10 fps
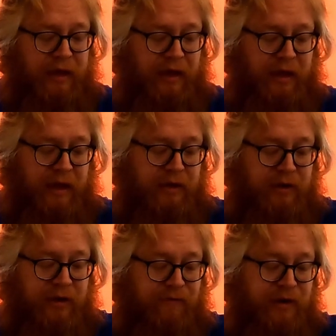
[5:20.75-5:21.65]
And you
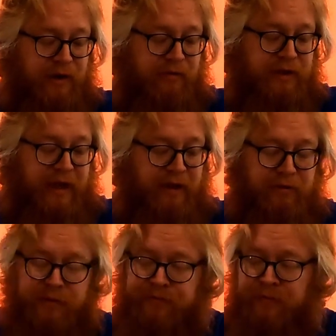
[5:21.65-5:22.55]
get to figure everything
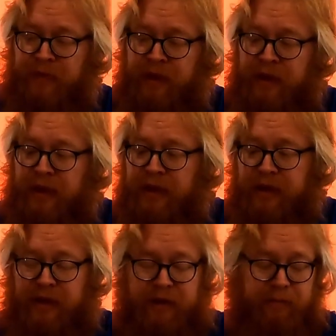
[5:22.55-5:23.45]
out
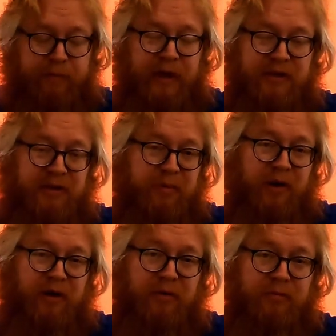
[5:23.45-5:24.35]
based
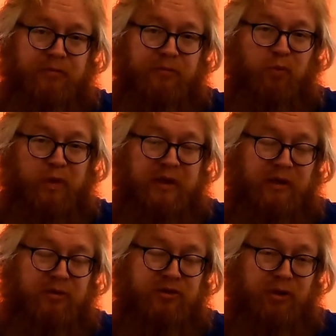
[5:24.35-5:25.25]
upon what the
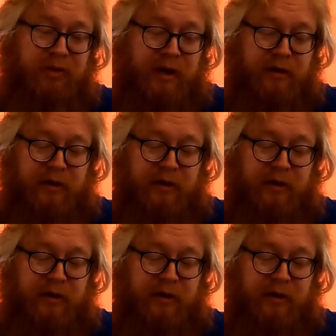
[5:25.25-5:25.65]
clues show there.